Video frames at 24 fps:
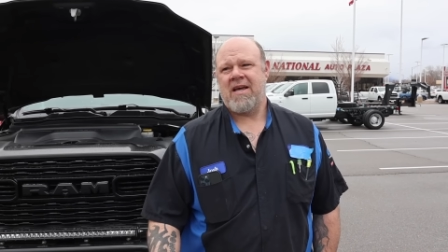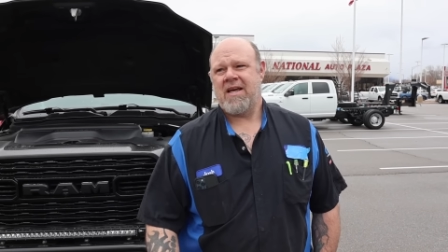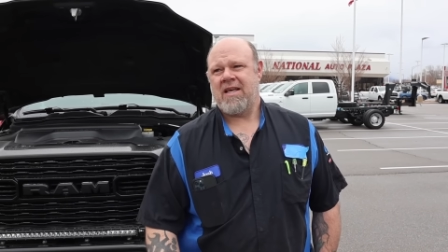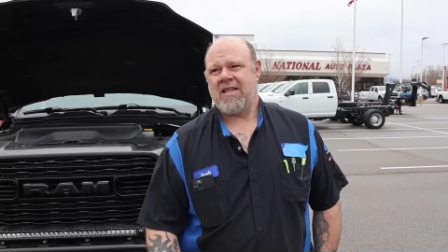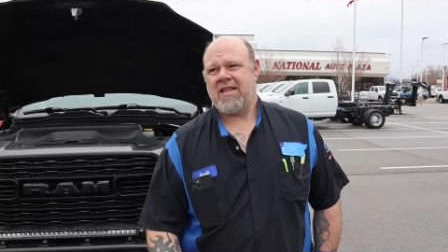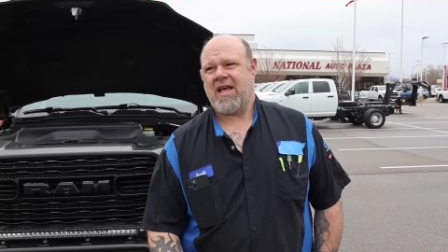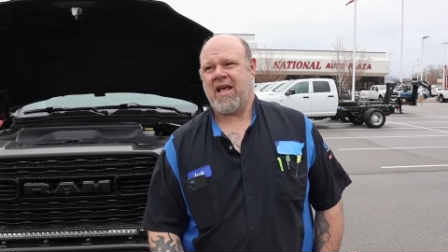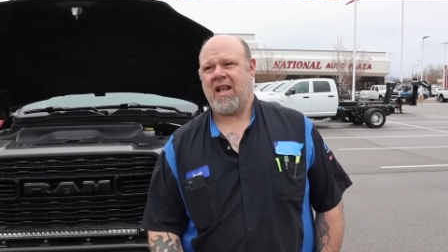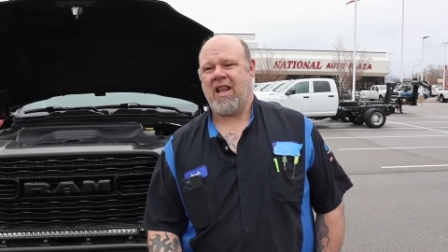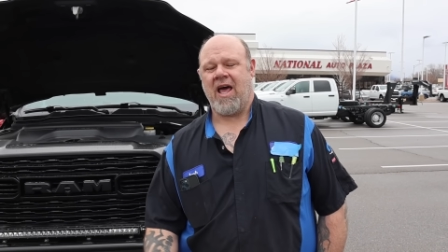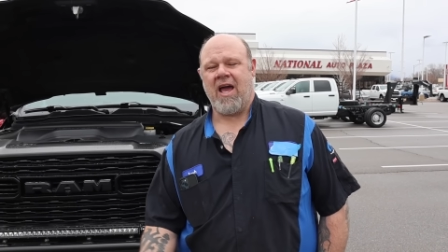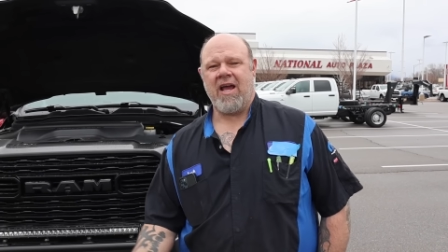
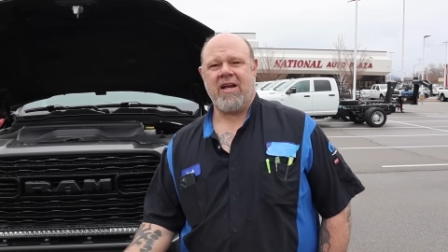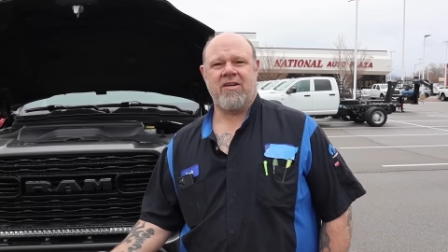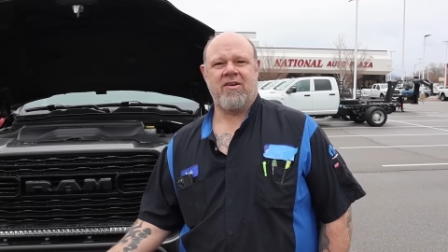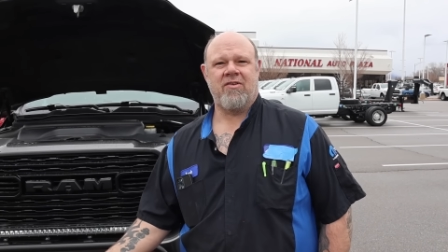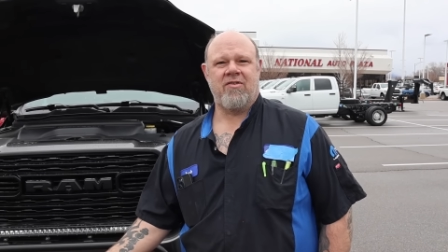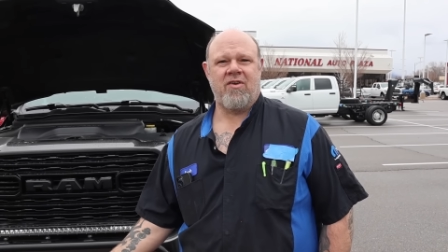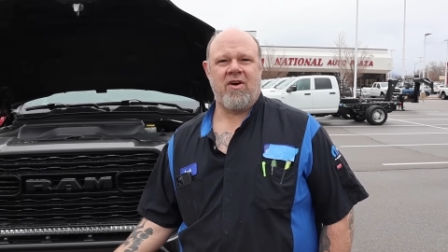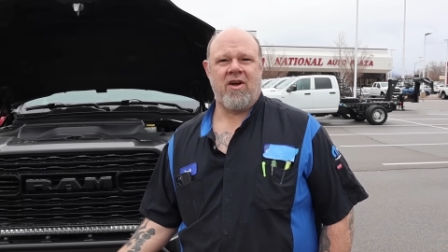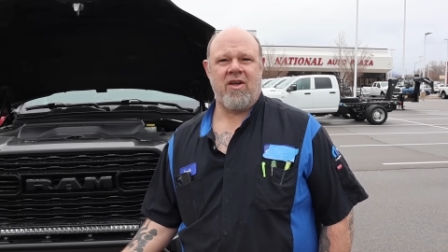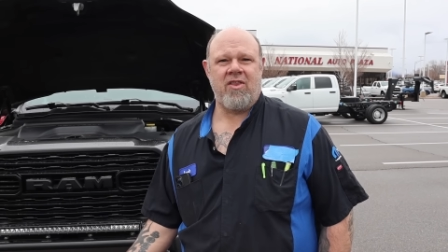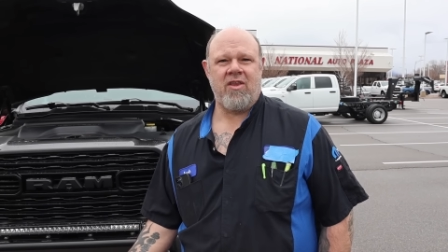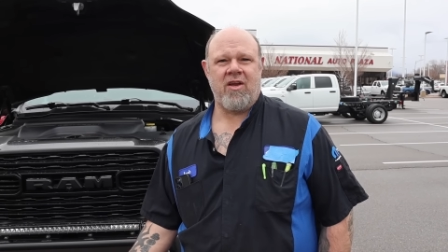they like to
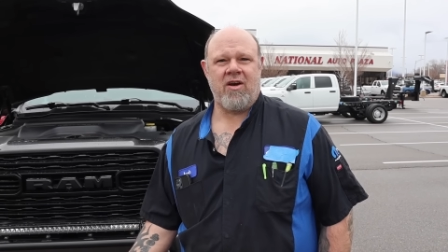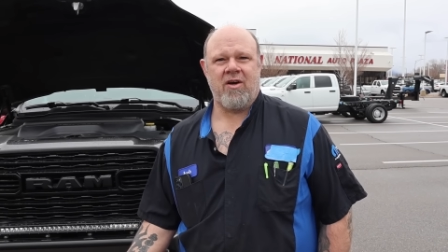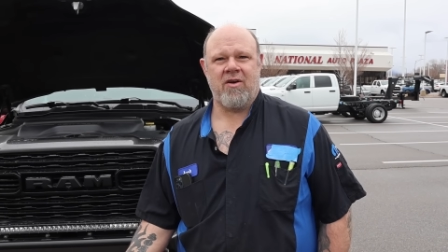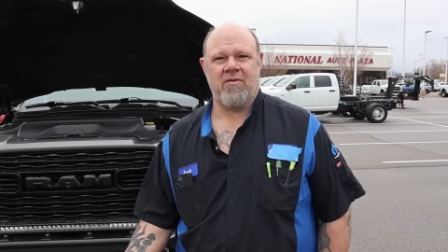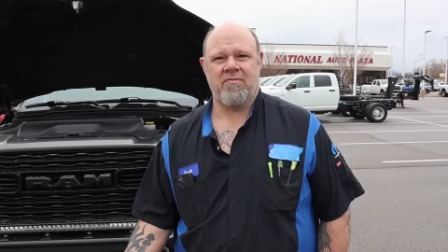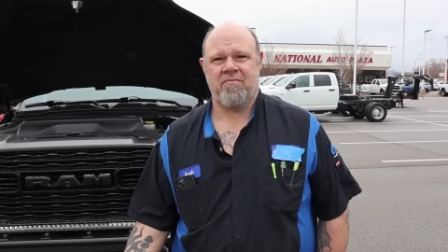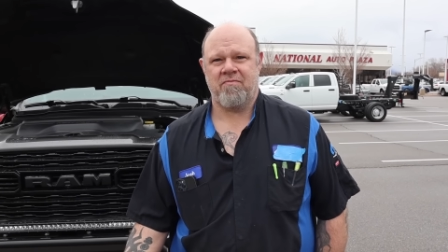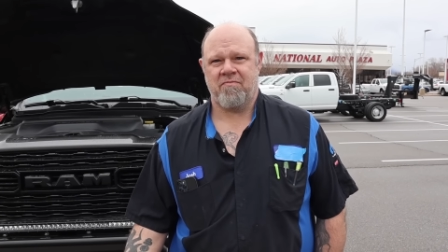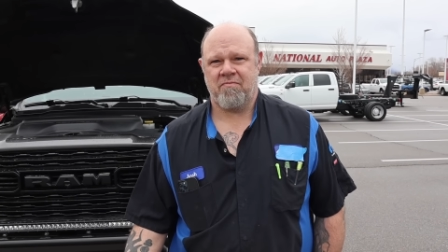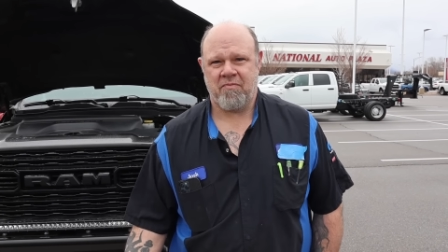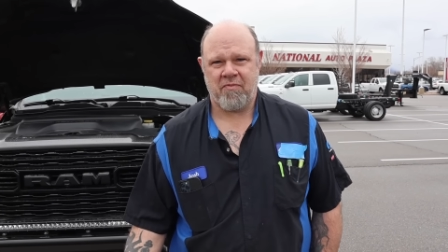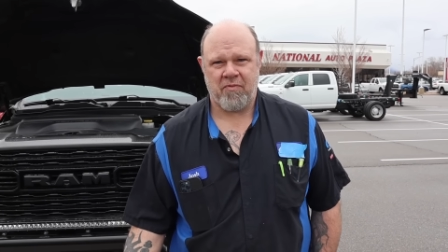run their
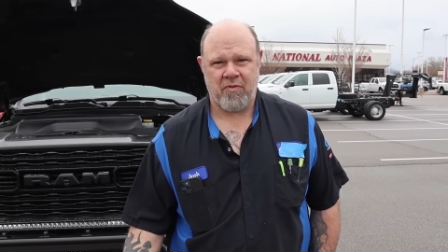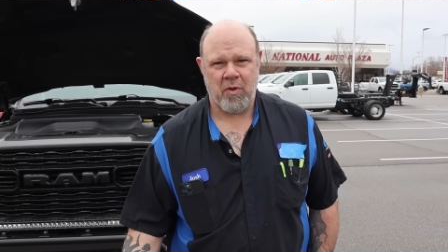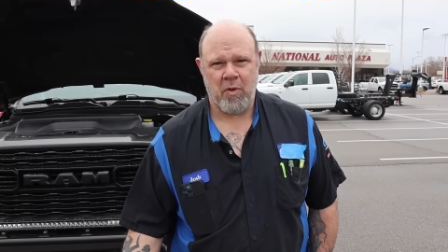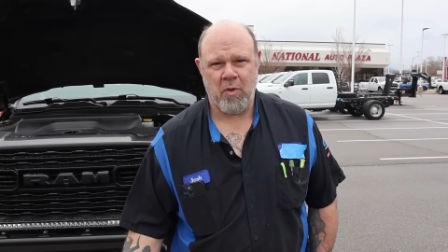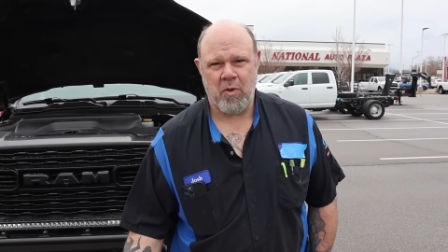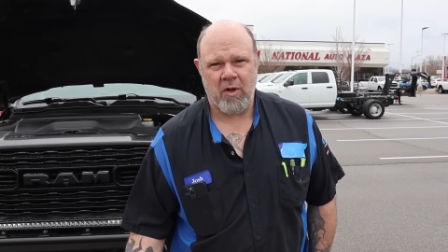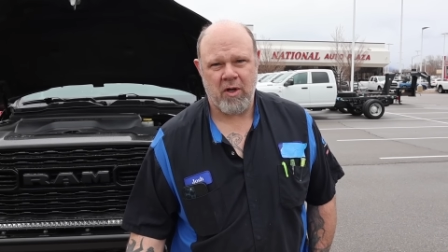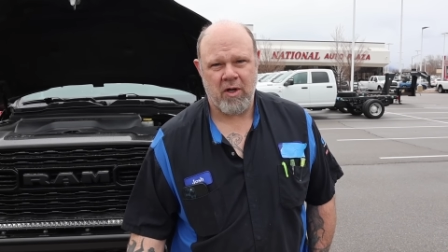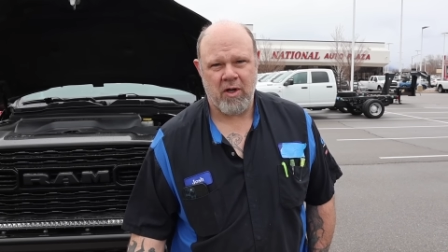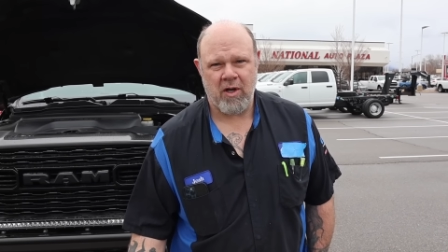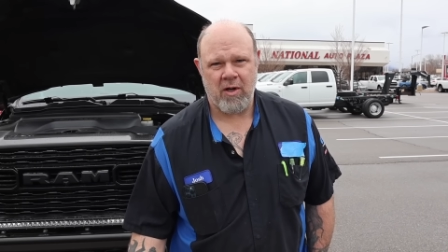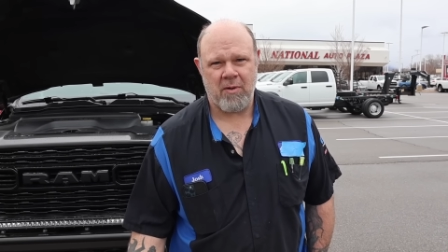
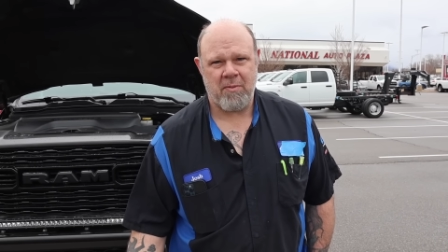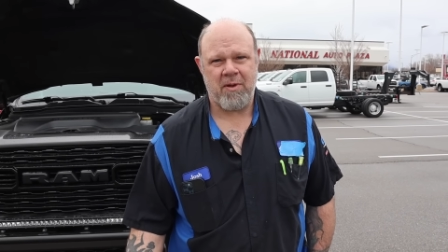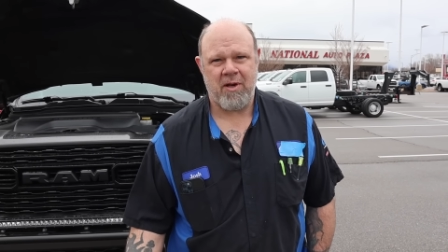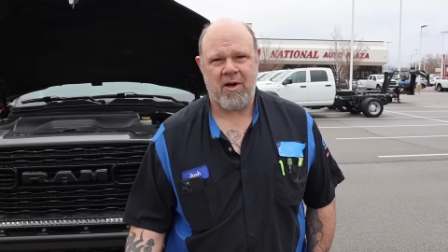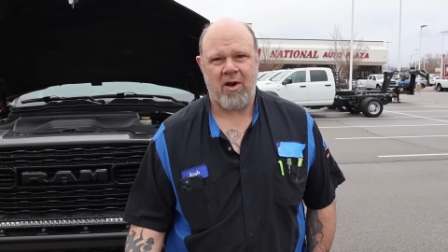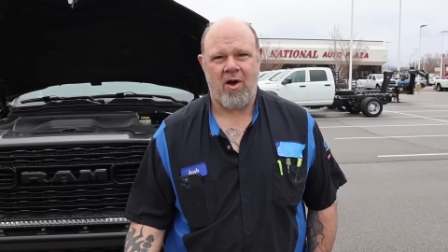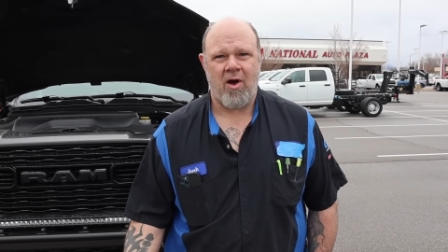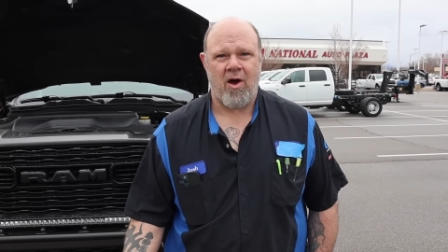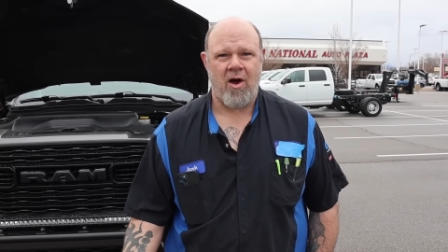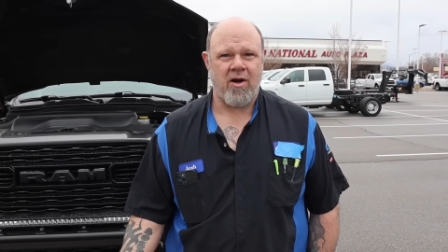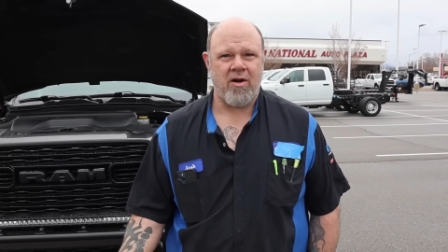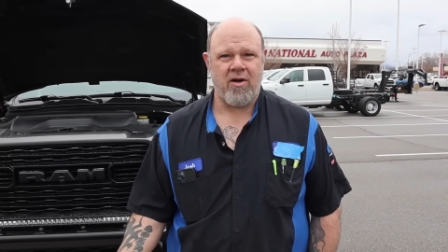fluid a little bit
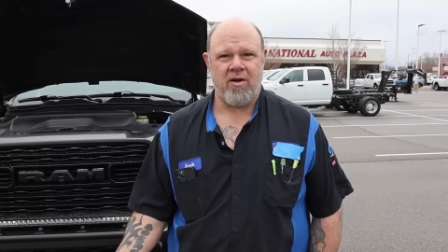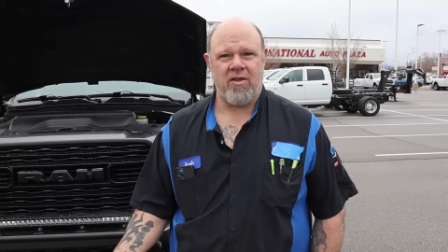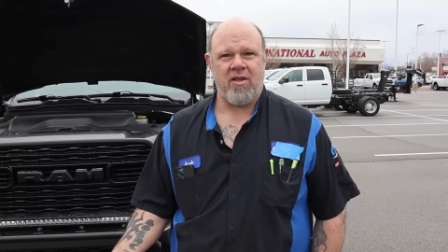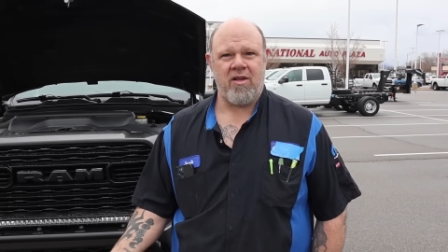hotter